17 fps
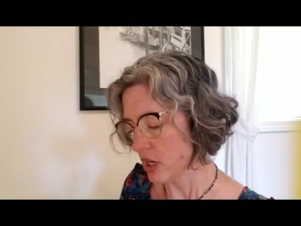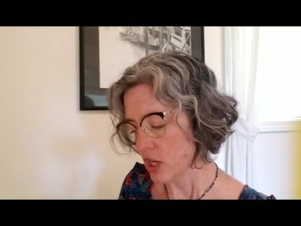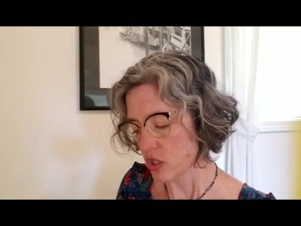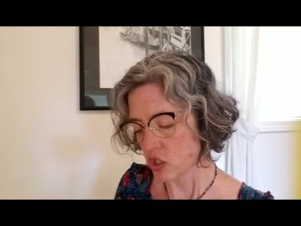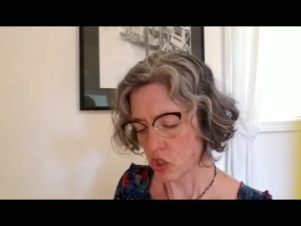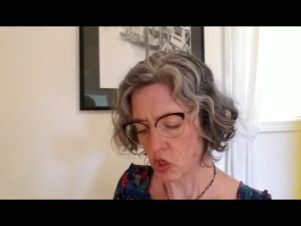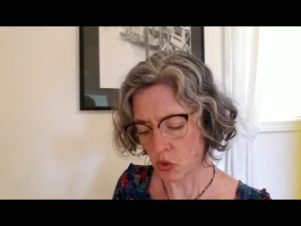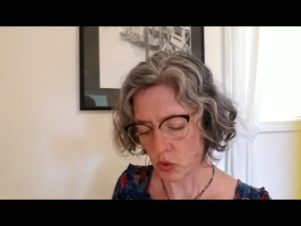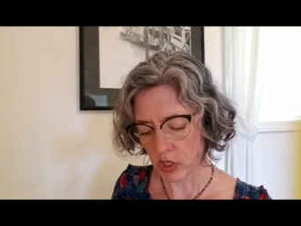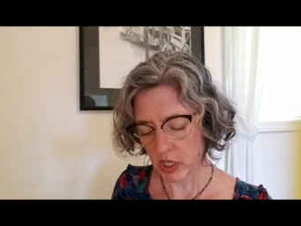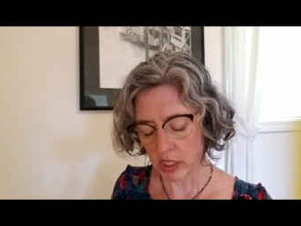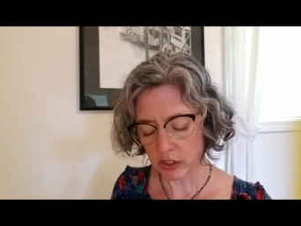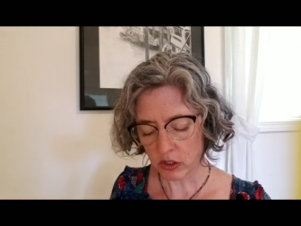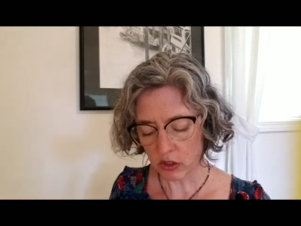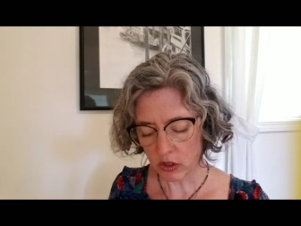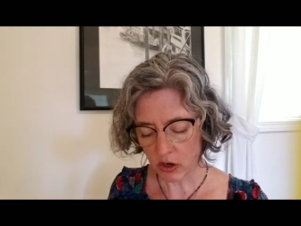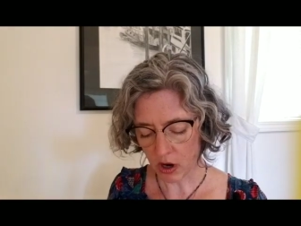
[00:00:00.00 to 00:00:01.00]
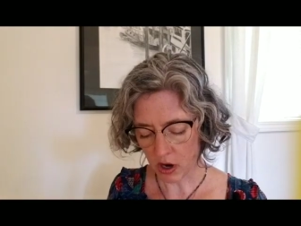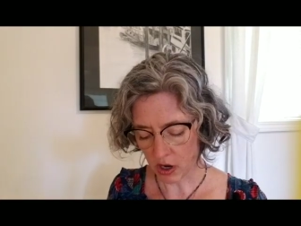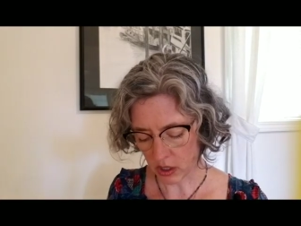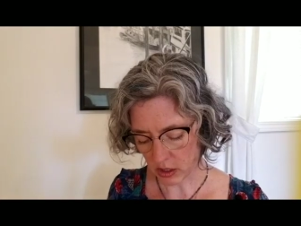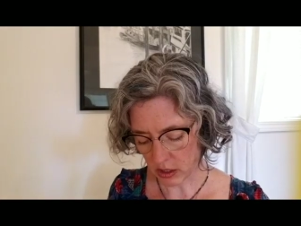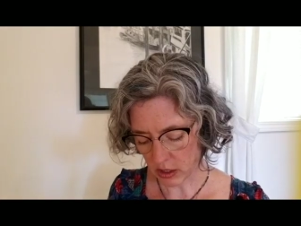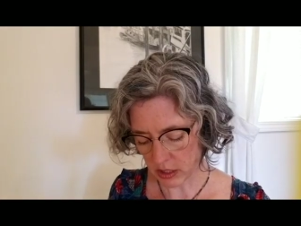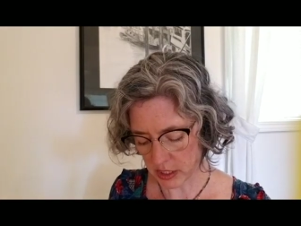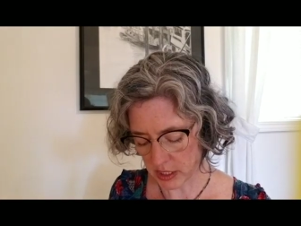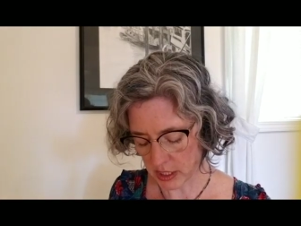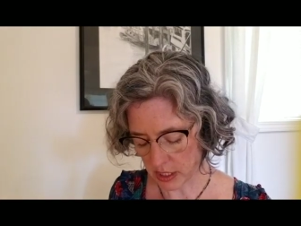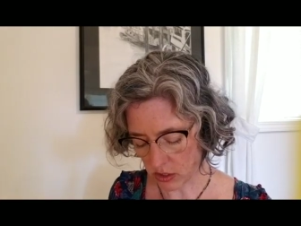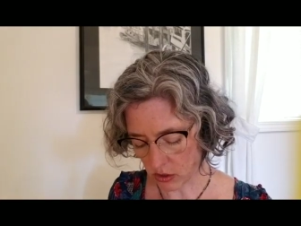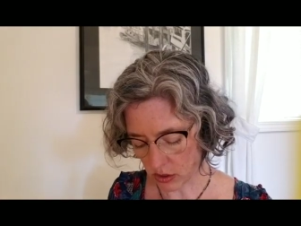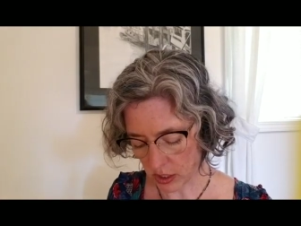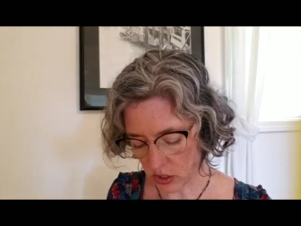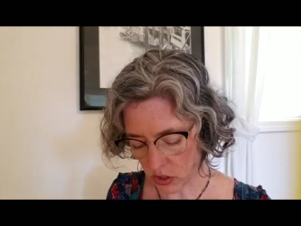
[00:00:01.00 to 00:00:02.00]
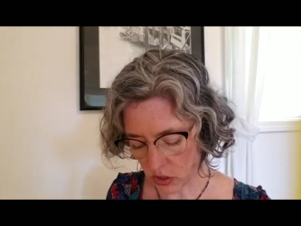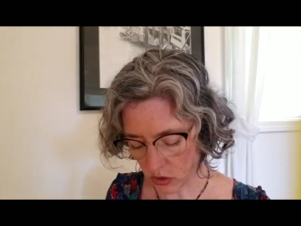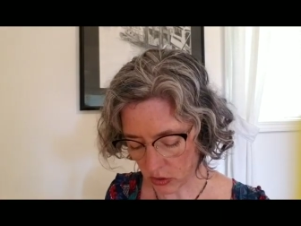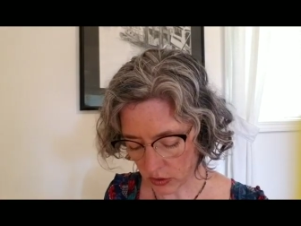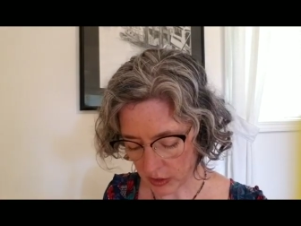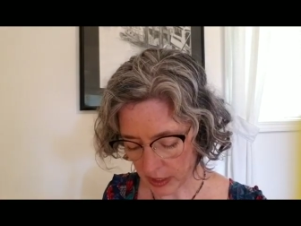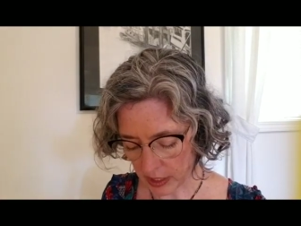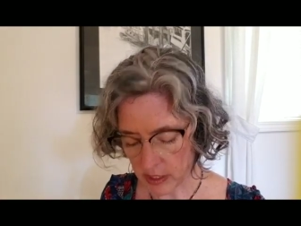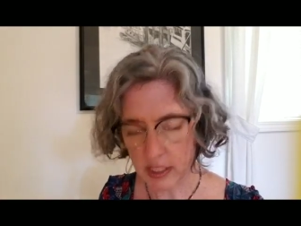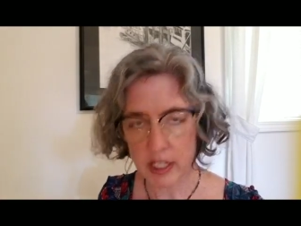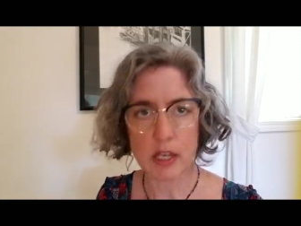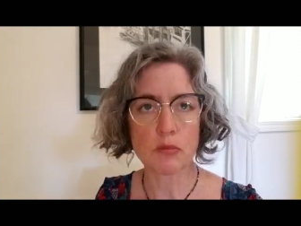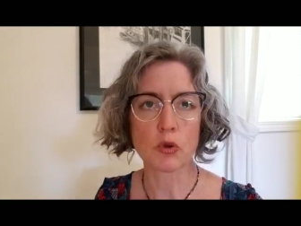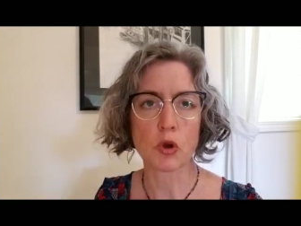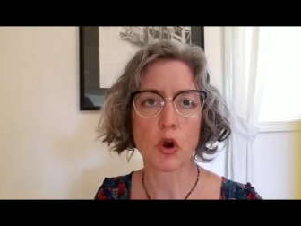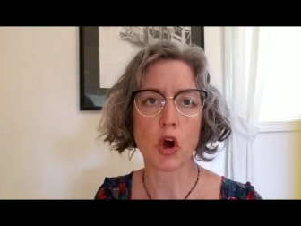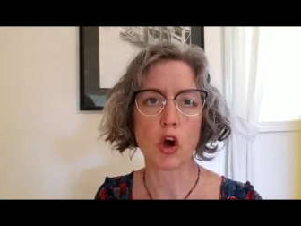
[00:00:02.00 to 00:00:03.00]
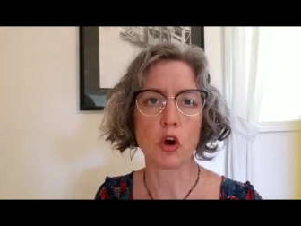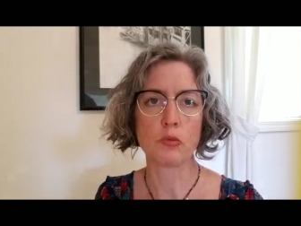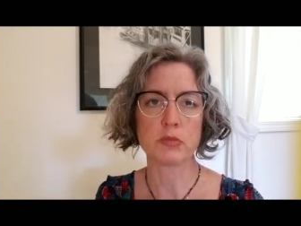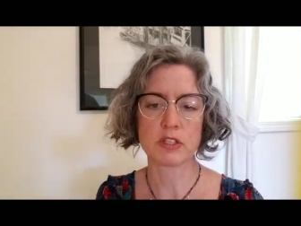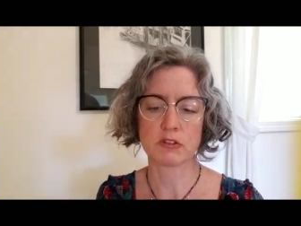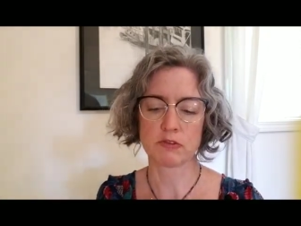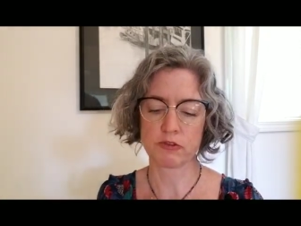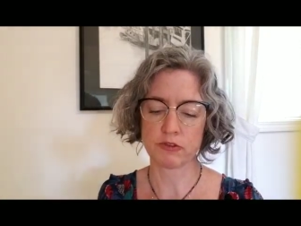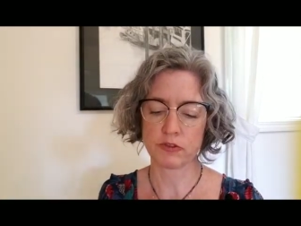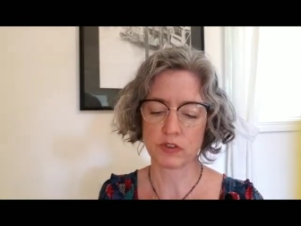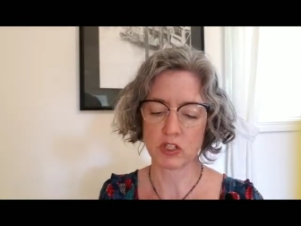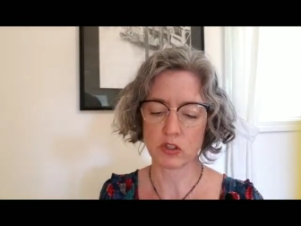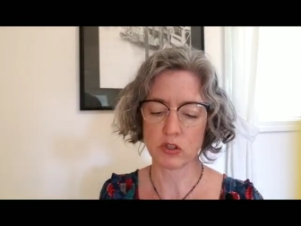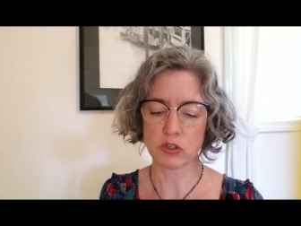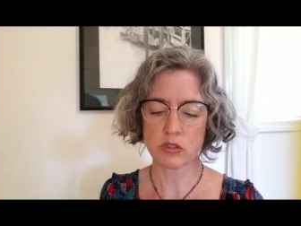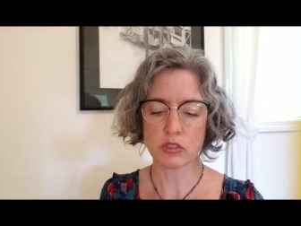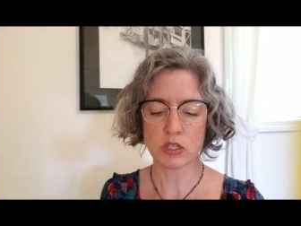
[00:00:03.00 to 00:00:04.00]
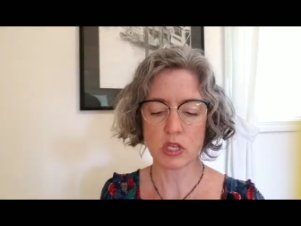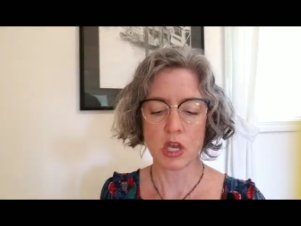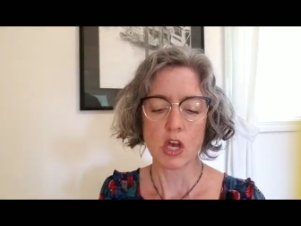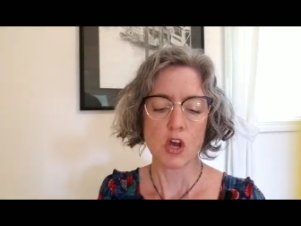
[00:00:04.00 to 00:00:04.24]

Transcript: So, in your heart, in your internal landscape, your hopes and fears,